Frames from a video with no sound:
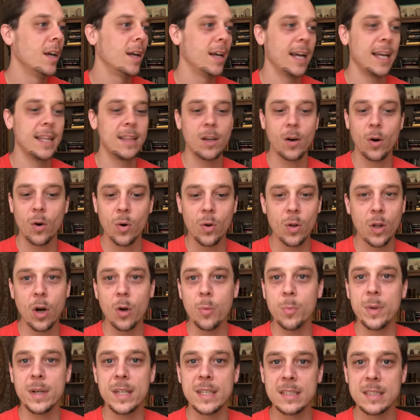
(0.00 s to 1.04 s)
The whole
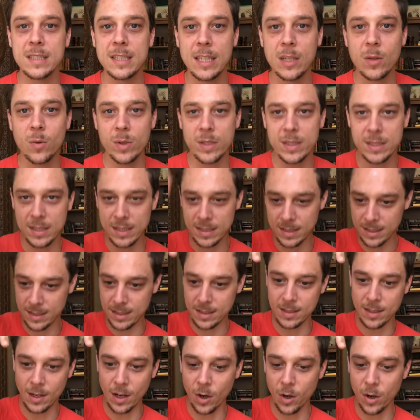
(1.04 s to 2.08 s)
opening sequence is